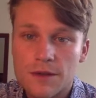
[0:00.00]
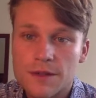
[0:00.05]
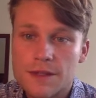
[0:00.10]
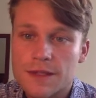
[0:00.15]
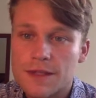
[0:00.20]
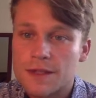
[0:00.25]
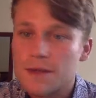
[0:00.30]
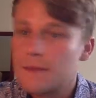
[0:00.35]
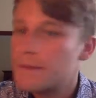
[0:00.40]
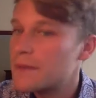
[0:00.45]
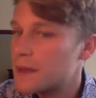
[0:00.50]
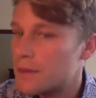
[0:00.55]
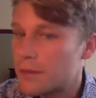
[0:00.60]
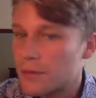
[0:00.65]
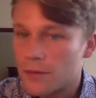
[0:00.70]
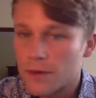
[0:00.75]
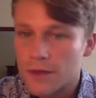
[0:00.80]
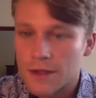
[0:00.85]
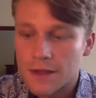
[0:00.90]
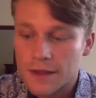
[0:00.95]
is that
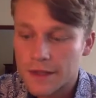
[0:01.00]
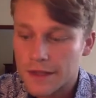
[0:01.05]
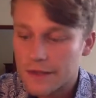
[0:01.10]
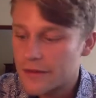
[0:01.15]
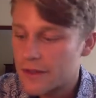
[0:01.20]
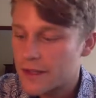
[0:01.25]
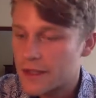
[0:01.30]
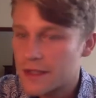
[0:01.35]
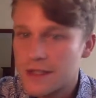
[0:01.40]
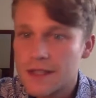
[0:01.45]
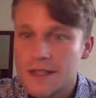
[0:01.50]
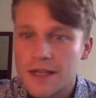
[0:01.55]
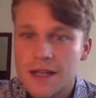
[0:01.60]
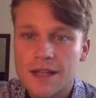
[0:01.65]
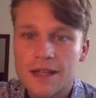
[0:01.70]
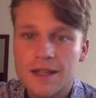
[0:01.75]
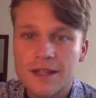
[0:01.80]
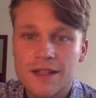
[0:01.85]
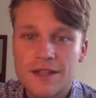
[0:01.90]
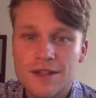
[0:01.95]
people can leave at any
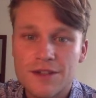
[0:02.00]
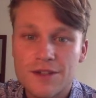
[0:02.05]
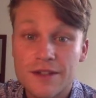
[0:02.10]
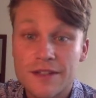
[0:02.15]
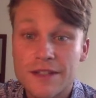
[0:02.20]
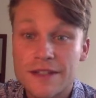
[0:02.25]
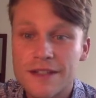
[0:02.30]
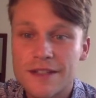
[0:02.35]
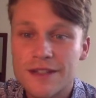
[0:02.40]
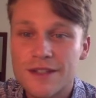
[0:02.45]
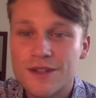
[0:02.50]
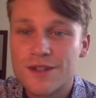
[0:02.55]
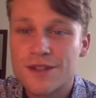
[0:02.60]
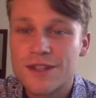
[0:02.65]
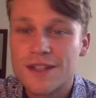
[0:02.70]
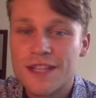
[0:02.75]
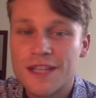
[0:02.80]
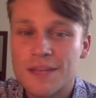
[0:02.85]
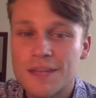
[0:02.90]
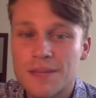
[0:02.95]
second, and you need to
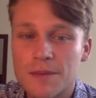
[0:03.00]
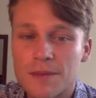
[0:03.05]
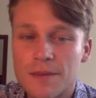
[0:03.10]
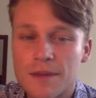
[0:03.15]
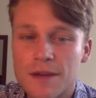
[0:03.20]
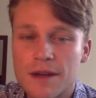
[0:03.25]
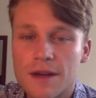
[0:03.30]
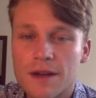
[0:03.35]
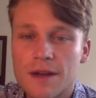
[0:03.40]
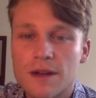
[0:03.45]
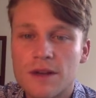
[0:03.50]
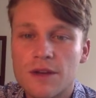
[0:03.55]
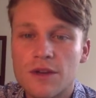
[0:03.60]
keep them there,